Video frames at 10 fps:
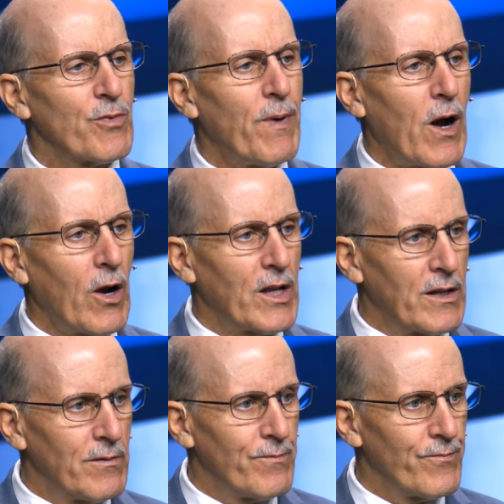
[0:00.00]
parted,
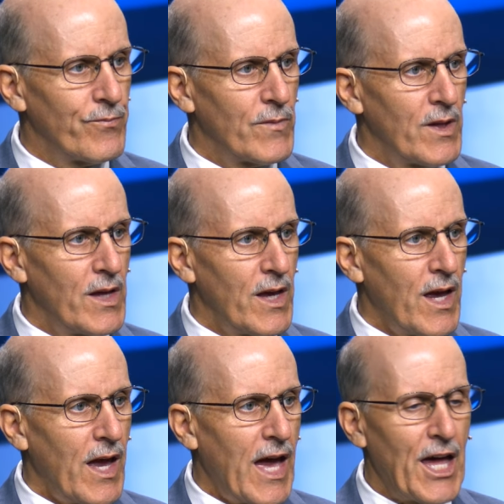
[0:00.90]

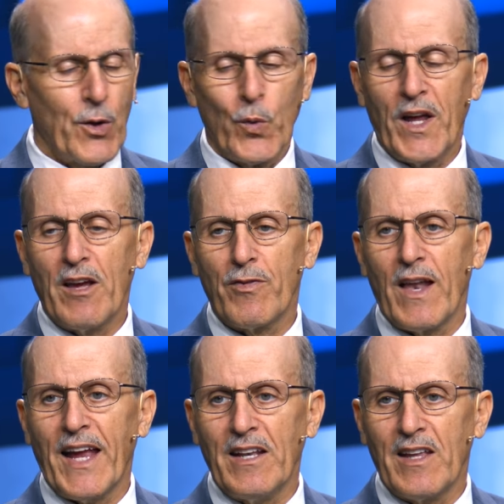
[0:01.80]
and a ray of
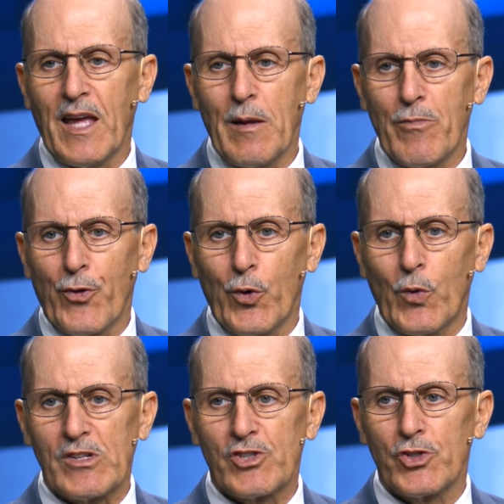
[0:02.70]
light came through
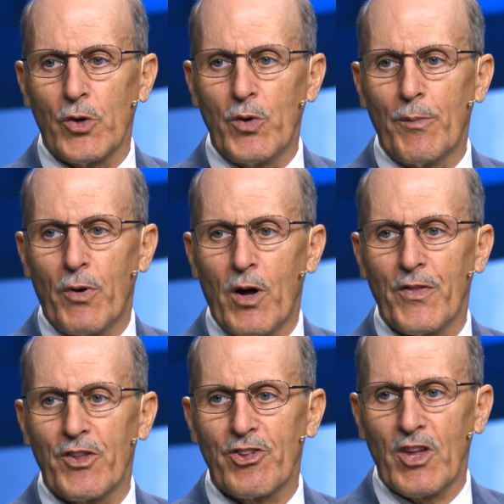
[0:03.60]
and shone upon
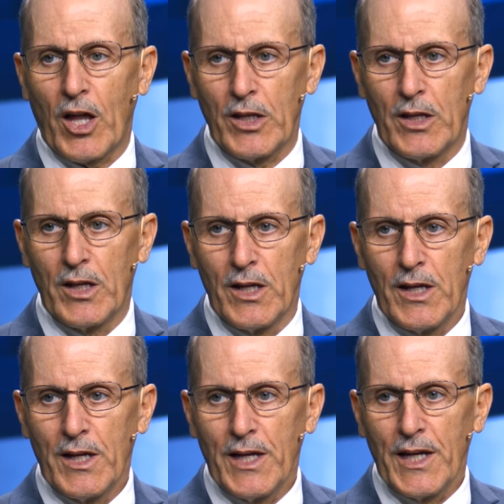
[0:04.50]
the sun.
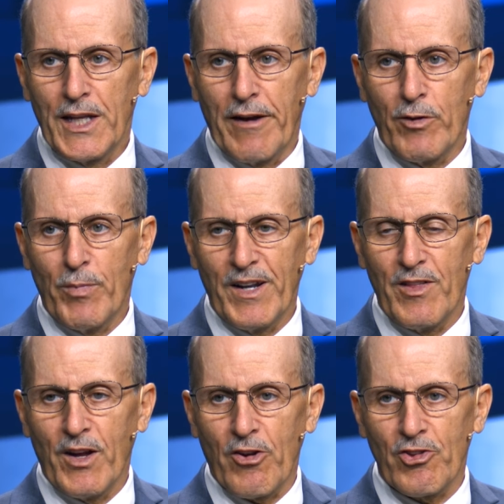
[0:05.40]
And everybody
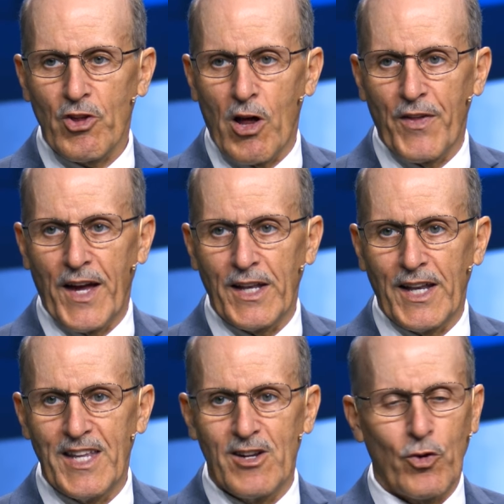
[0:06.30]
there saw that.
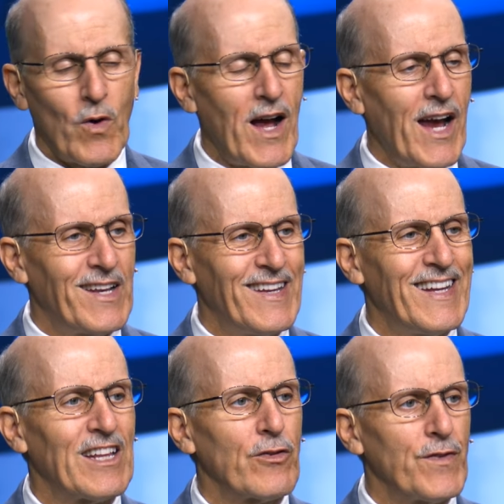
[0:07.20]
And he cried,
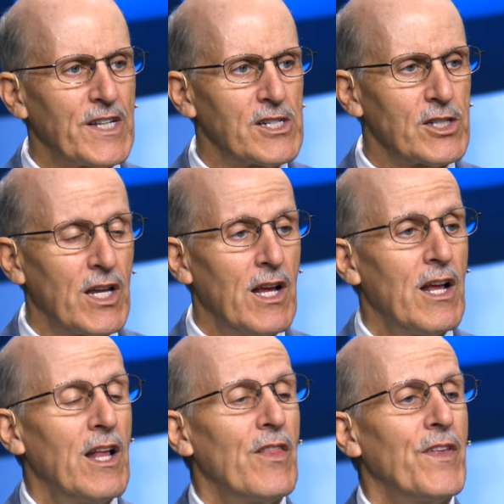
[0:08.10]
It is finished.
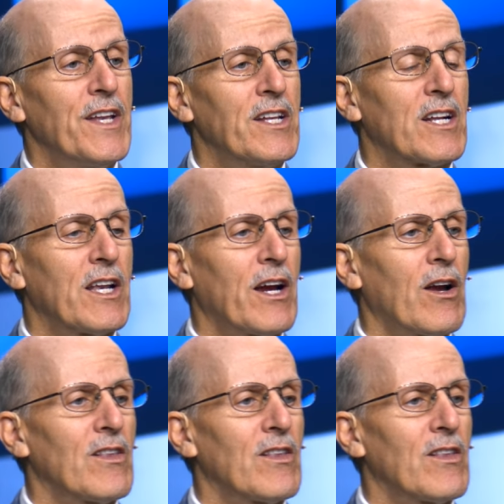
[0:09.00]
Then he declared the